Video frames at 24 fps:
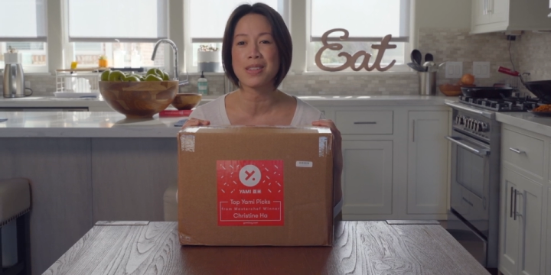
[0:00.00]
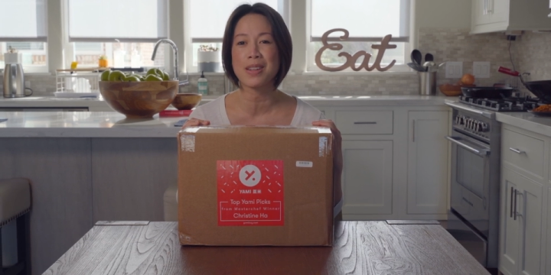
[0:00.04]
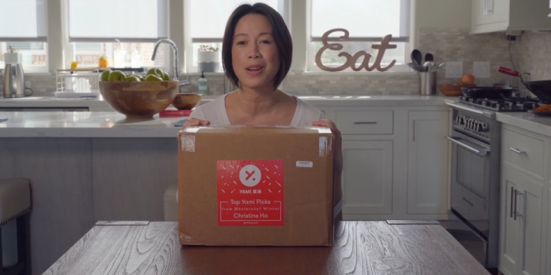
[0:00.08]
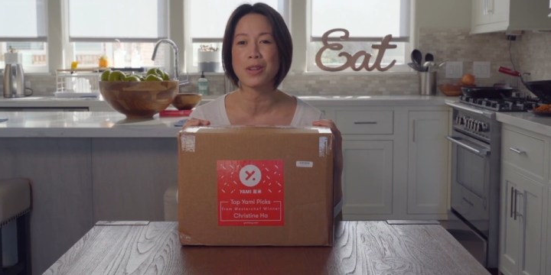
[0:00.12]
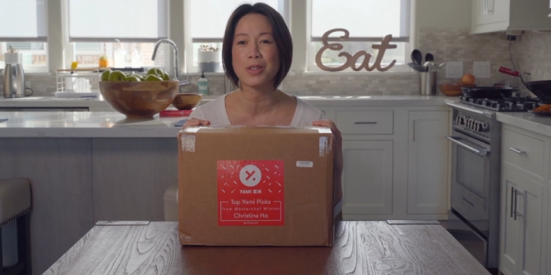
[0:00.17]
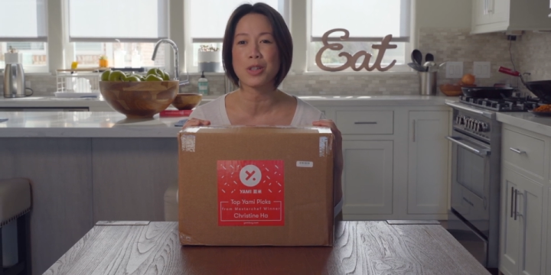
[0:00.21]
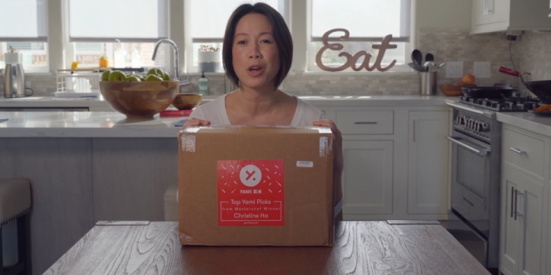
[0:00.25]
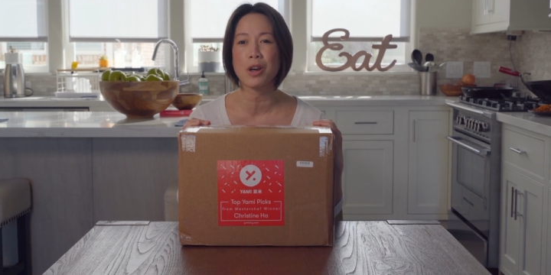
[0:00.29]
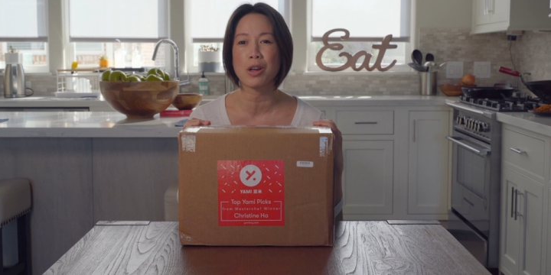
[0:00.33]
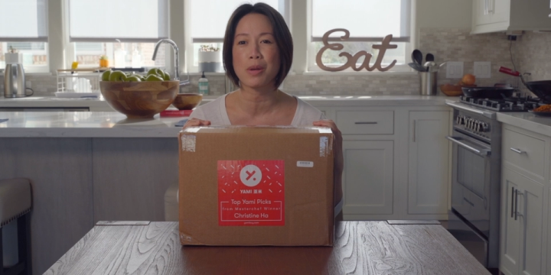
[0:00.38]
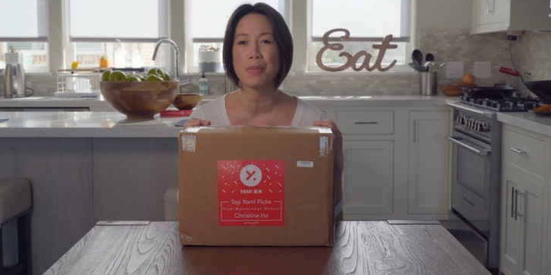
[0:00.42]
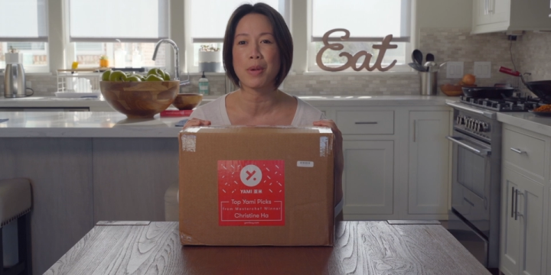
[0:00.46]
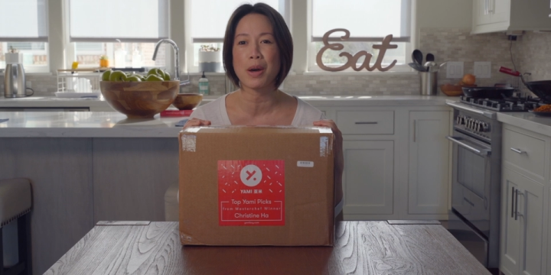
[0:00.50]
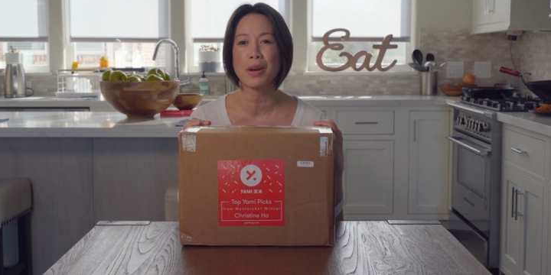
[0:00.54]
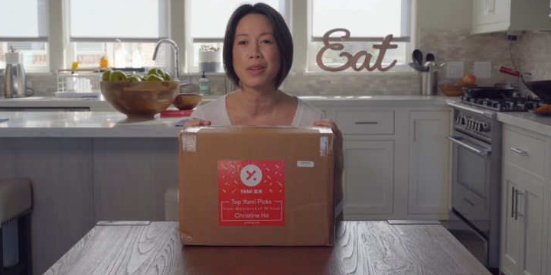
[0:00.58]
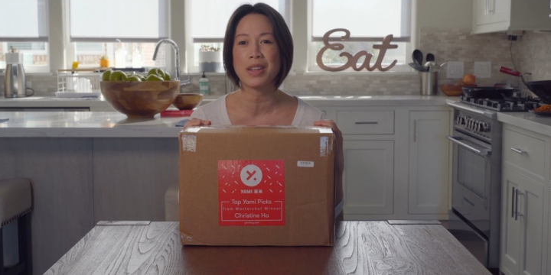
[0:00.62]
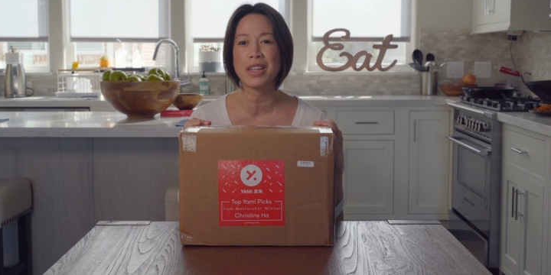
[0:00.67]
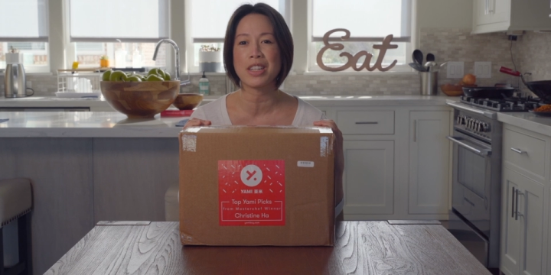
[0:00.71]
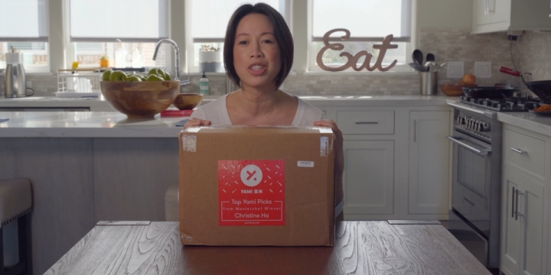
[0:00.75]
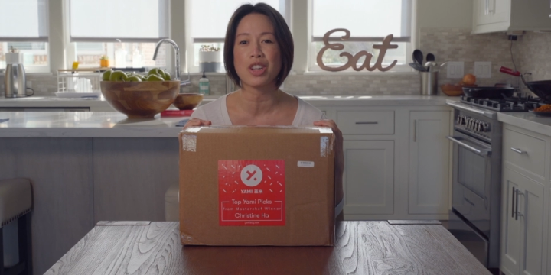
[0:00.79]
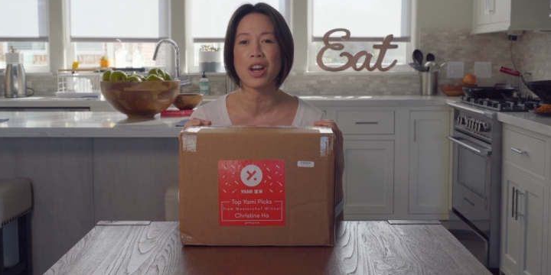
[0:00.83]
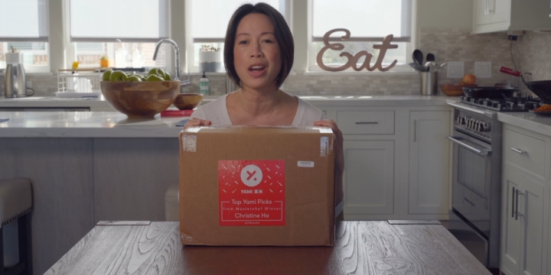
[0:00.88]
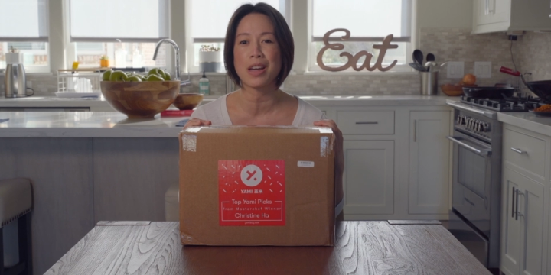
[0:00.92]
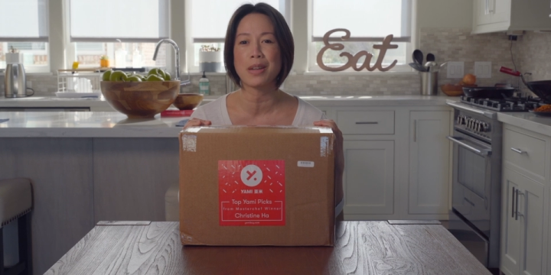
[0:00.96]
and I'll talk about
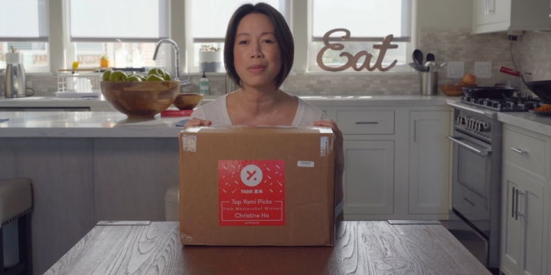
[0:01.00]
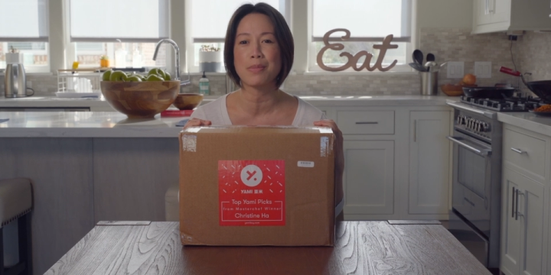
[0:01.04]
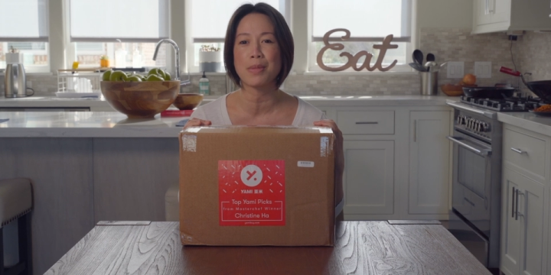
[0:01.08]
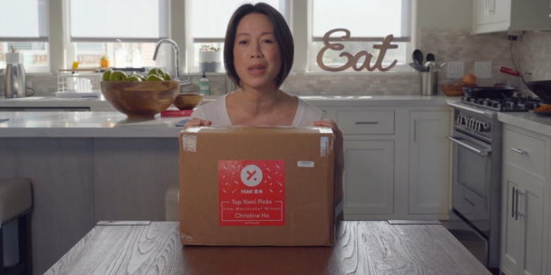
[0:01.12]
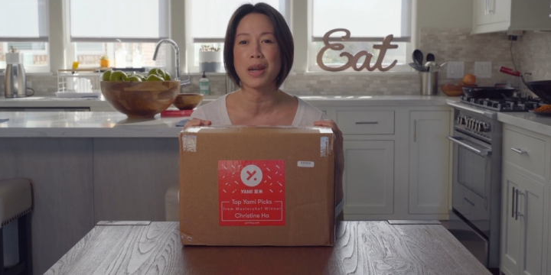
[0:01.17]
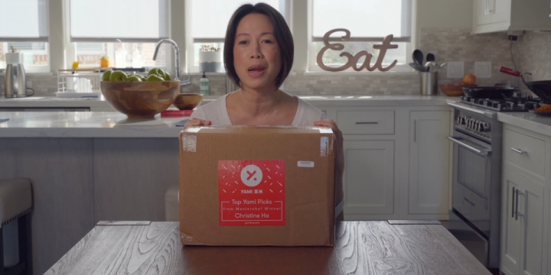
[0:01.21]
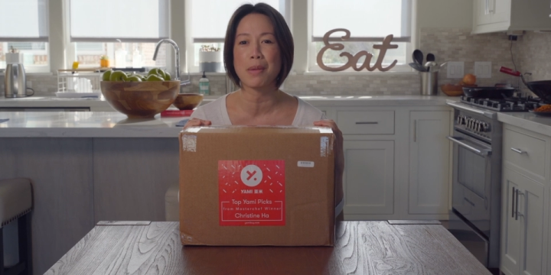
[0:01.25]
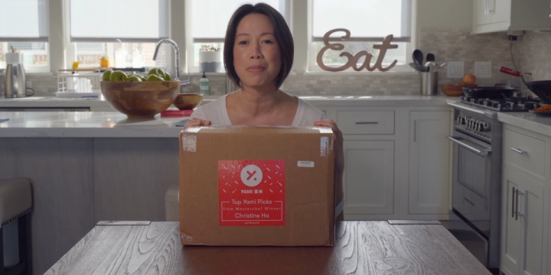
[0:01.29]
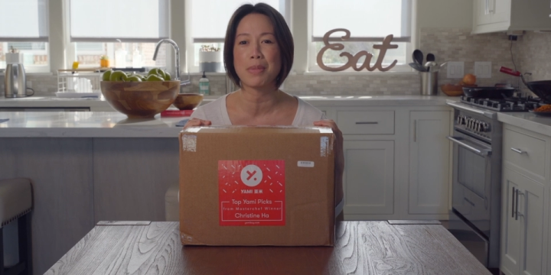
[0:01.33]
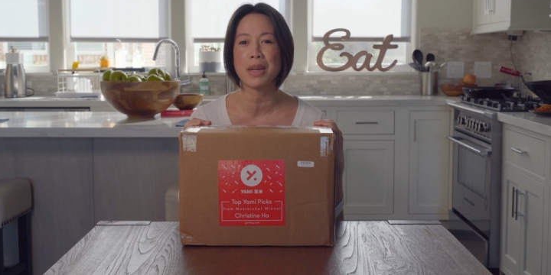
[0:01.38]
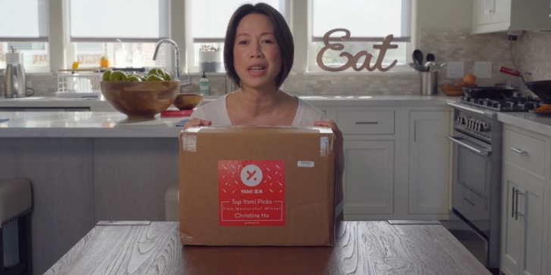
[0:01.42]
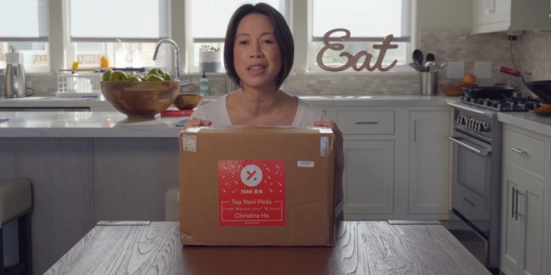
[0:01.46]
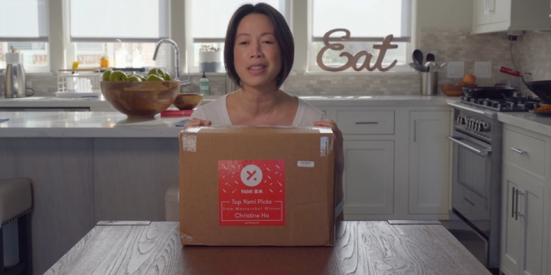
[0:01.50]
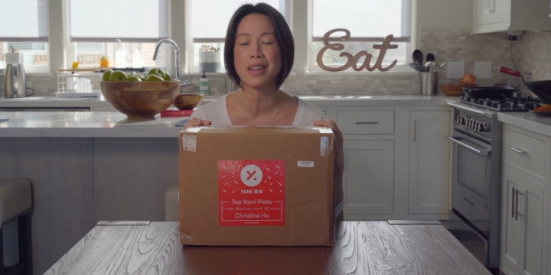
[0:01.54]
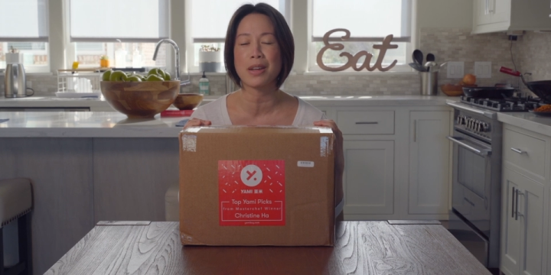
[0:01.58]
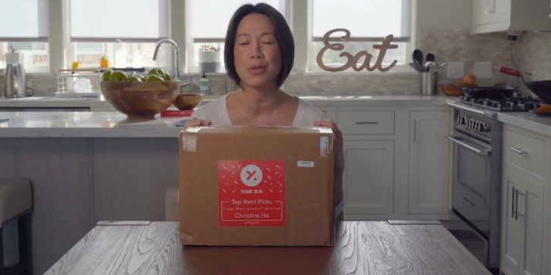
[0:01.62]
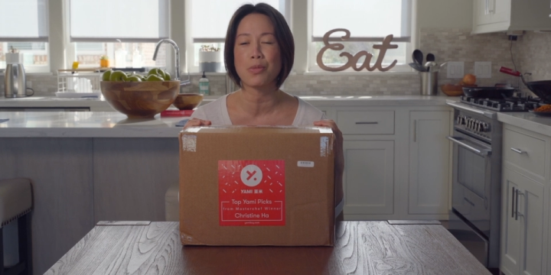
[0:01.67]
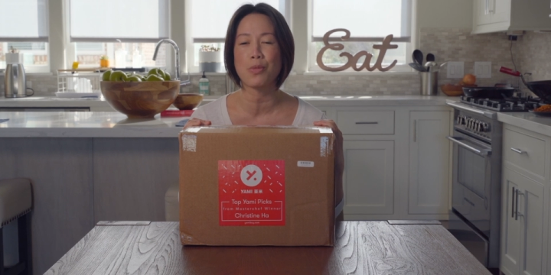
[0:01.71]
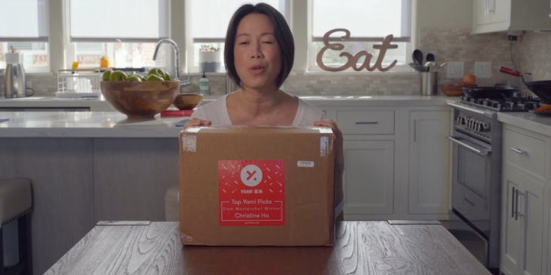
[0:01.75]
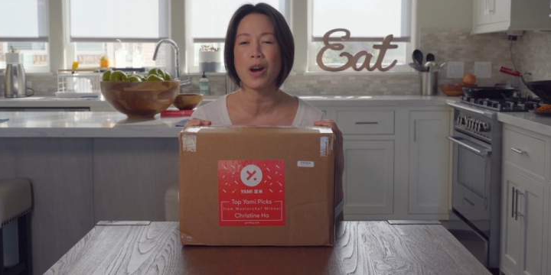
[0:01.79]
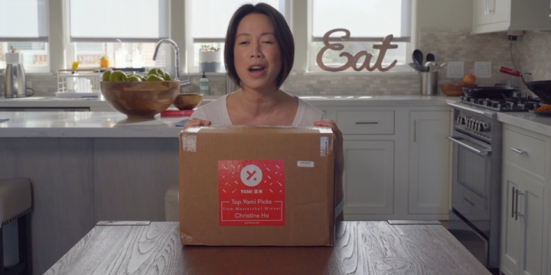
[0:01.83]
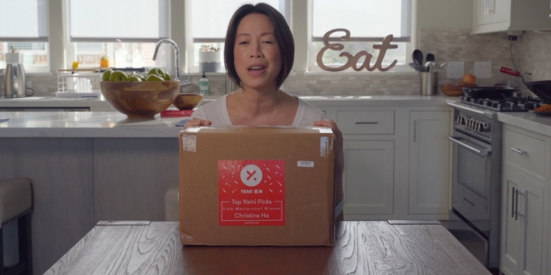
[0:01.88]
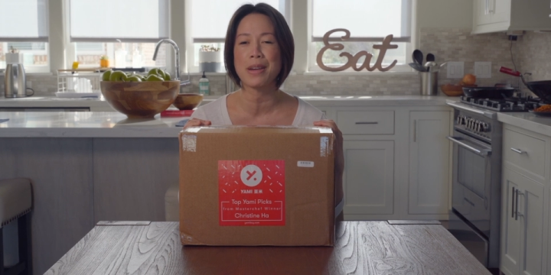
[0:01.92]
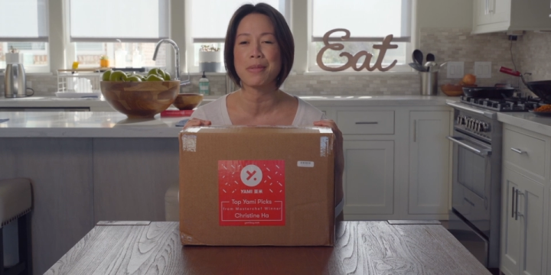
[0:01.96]
each item that I picked
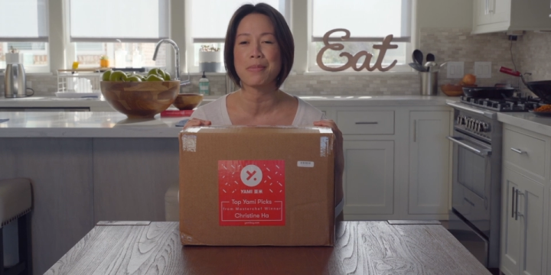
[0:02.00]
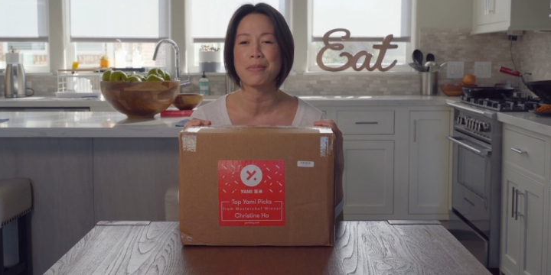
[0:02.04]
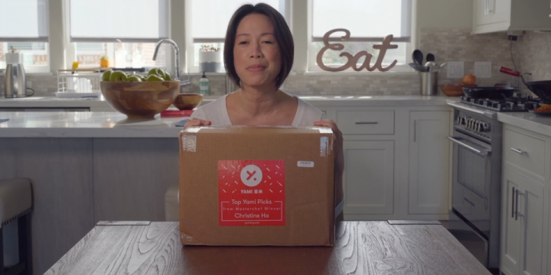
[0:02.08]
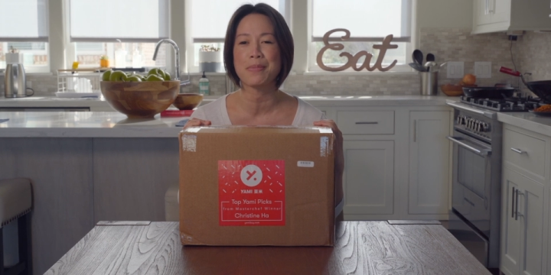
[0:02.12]
and why.